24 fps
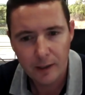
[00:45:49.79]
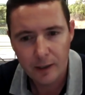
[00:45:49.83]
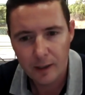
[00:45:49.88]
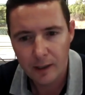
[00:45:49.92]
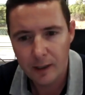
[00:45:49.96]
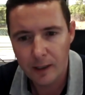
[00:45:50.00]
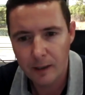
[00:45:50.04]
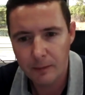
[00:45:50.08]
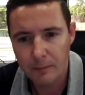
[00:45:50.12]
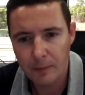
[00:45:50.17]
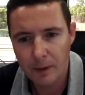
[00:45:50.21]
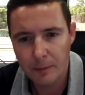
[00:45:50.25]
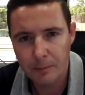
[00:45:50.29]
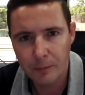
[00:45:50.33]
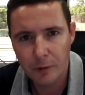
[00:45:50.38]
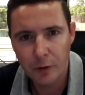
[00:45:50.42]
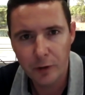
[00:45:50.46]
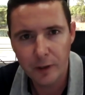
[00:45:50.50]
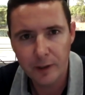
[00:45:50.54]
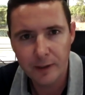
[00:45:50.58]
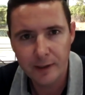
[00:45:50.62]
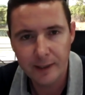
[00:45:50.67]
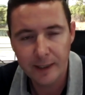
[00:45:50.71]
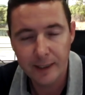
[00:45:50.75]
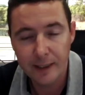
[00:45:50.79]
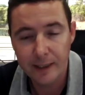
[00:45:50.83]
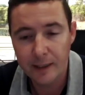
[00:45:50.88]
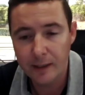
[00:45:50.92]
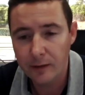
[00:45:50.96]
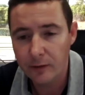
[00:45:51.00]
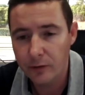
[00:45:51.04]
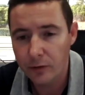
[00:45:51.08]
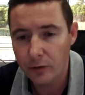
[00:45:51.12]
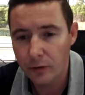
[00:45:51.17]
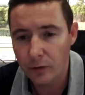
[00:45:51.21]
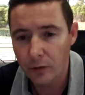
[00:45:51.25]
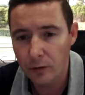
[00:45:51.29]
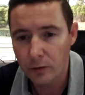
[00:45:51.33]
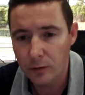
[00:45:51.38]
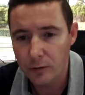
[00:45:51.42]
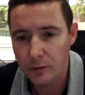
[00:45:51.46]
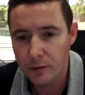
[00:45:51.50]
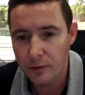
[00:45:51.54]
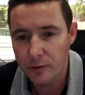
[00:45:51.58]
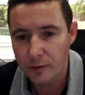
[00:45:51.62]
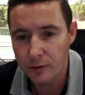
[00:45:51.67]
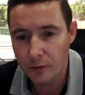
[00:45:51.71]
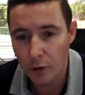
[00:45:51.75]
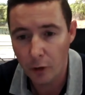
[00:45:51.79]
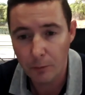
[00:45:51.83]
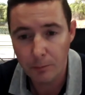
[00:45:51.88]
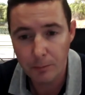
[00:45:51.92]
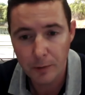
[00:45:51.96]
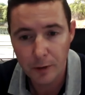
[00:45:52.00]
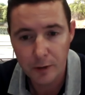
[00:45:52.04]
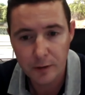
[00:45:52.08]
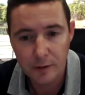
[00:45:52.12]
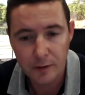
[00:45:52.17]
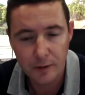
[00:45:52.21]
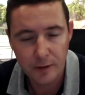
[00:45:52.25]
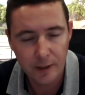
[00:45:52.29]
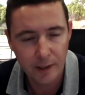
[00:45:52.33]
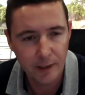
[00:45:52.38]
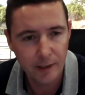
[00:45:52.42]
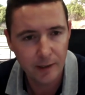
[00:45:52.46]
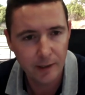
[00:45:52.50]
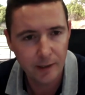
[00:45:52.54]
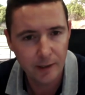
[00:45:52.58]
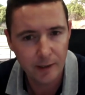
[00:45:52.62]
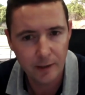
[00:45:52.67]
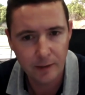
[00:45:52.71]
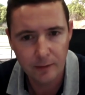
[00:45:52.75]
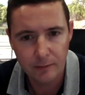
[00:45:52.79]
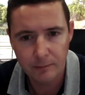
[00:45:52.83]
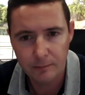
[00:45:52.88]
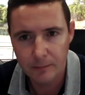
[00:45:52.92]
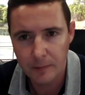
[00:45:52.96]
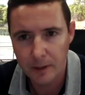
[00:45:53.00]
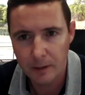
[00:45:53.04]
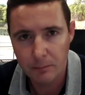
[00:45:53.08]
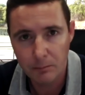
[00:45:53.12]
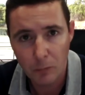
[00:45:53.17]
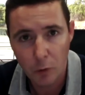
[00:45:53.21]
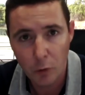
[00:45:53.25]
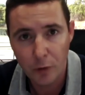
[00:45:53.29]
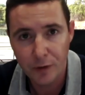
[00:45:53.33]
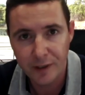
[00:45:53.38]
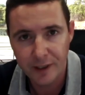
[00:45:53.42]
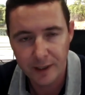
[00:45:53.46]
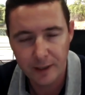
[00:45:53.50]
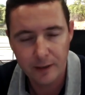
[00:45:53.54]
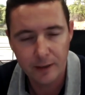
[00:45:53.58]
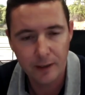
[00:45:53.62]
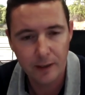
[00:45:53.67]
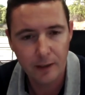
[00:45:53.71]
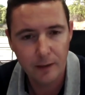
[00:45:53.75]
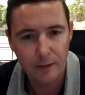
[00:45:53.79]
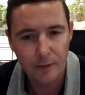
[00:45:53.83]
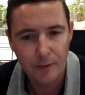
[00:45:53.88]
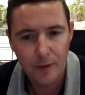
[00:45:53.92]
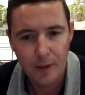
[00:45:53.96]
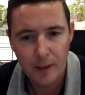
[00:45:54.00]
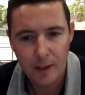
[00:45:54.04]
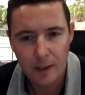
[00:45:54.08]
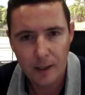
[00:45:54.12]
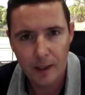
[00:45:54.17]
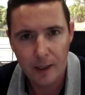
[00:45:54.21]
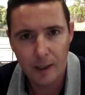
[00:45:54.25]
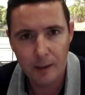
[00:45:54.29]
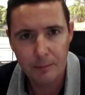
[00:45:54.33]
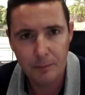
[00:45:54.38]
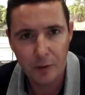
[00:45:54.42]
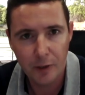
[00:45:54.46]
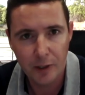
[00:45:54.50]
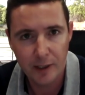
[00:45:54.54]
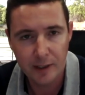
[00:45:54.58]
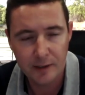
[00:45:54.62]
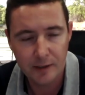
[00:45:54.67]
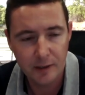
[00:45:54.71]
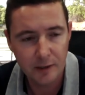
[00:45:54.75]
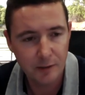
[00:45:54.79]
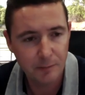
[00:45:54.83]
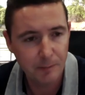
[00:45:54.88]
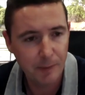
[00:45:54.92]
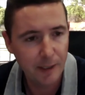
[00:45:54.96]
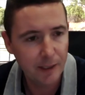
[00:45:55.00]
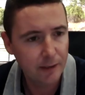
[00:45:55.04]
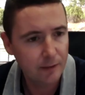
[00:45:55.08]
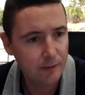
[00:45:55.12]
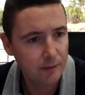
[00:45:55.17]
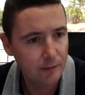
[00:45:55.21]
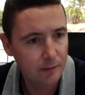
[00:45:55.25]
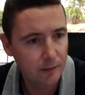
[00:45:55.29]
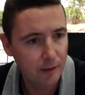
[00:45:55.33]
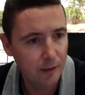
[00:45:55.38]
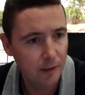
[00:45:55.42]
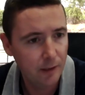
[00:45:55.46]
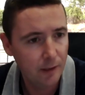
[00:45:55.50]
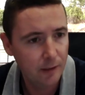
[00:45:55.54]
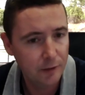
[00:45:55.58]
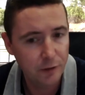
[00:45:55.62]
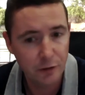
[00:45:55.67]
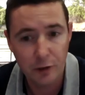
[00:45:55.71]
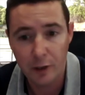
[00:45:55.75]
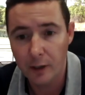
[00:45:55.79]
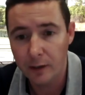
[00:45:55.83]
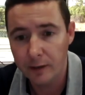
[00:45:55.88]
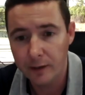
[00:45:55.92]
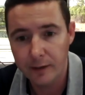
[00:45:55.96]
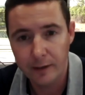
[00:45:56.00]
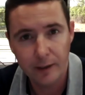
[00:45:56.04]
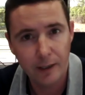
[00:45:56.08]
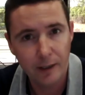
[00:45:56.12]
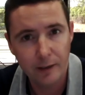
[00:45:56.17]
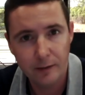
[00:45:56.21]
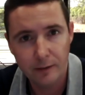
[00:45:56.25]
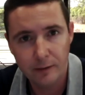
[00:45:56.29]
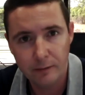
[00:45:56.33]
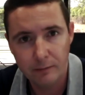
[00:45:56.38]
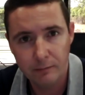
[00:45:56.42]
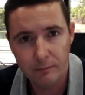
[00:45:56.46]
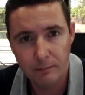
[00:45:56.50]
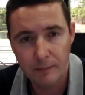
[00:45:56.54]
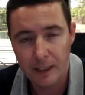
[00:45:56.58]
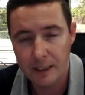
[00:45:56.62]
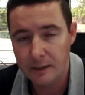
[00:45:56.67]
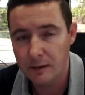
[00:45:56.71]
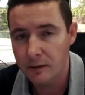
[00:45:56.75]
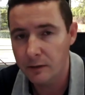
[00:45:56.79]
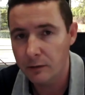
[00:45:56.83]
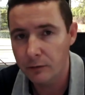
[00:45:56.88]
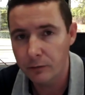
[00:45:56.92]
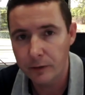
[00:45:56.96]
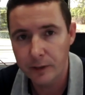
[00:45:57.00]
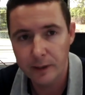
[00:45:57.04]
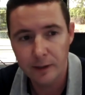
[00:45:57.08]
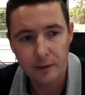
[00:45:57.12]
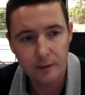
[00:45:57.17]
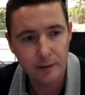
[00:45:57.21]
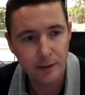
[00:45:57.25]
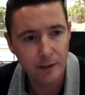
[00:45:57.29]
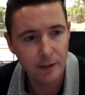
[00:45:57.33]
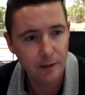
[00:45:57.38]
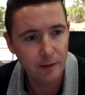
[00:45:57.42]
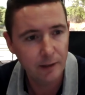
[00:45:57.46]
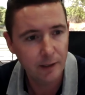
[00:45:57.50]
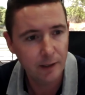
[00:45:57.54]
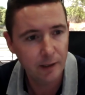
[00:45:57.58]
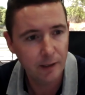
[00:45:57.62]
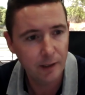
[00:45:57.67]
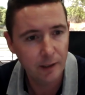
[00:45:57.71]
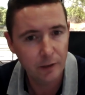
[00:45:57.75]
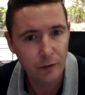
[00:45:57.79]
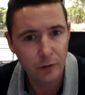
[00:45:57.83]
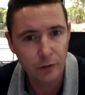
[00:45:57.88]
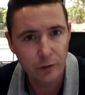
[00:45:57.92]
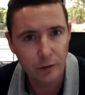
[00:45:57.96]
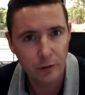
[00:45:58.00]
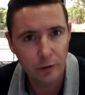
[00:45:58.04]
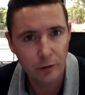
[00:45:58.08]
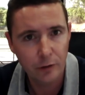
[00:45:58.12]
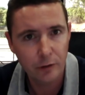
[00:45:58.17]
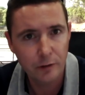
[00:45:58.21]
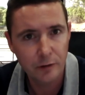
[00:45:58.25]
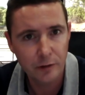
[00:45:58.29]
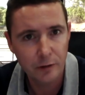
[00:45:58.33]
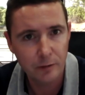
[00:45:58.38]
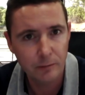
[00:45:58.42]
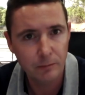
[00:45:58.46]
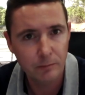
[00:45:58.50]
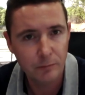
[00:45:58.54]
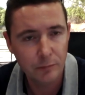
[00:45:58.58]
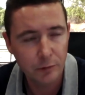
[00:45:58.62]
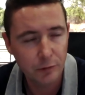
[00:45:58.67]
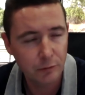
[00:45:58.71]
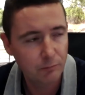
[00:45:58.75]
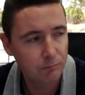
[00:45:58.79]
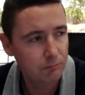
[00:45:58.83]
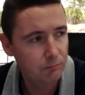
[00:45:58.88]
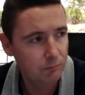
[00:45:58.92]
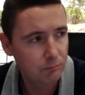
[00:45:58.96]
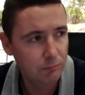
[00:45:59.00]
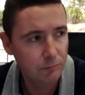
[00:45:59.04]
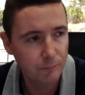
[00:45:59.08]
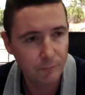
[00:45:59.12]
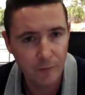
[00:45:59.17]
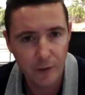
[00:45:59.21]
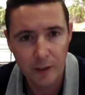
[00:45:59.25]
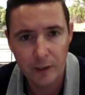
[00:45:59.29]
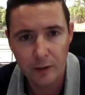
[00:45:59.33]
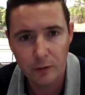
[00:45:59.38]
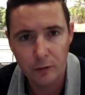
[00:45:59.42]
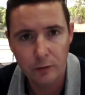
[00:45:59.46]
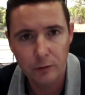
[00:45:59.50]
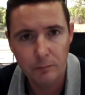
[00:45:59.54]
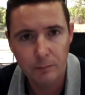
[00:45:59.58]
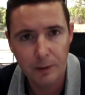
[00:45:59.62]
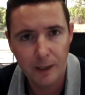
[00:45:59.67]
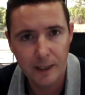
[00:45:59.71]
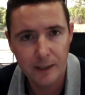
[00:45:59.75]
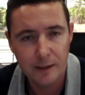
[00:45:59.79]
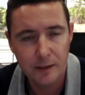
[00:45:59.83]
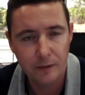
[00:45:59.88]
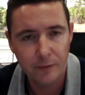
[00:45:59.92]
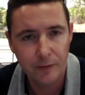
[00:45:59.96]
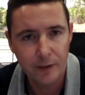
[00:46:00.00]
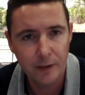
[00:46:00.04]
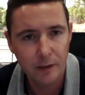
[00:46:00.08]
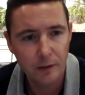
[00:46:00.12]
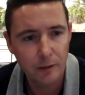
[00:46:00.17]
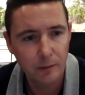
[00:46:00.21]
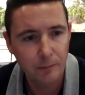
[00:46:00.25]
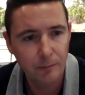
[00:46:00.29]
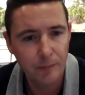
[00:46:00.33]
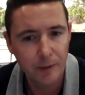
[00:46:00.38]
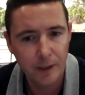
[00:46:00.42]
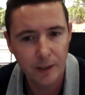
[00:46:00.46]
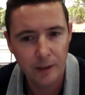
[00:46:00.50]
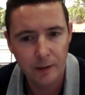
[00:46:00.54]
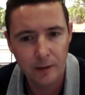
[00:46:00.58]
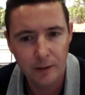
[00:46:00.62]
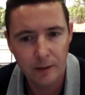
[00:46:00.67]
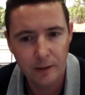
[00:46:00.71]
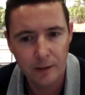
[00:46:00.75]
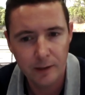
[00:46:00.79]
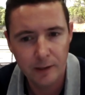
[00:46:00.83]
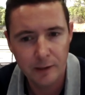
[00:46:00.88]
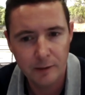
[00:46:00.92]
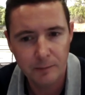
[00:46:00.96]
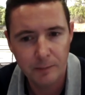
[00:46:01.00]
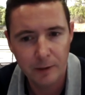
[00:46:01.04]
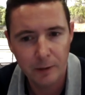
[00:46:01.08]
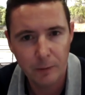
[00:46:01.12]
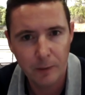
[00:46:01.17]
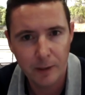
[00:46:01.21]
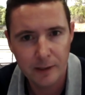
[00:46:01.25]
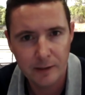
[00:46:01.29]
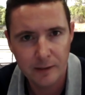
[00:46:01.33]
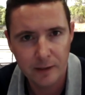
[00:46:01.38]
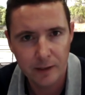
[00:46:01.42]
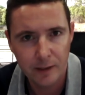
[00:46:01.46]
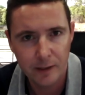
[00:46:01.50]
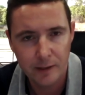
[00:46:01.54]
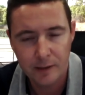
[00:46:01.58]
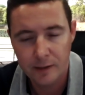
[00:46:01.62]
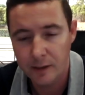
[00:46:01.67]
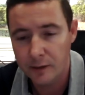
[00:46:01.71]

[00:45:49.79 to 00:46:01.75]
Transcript: Um, I'm going to dig into those numbers in, in, in more detail, uh, but I suspect uh, strongly that that's the real deal and, and you can earn some very good passive income in, in these Midwest cities.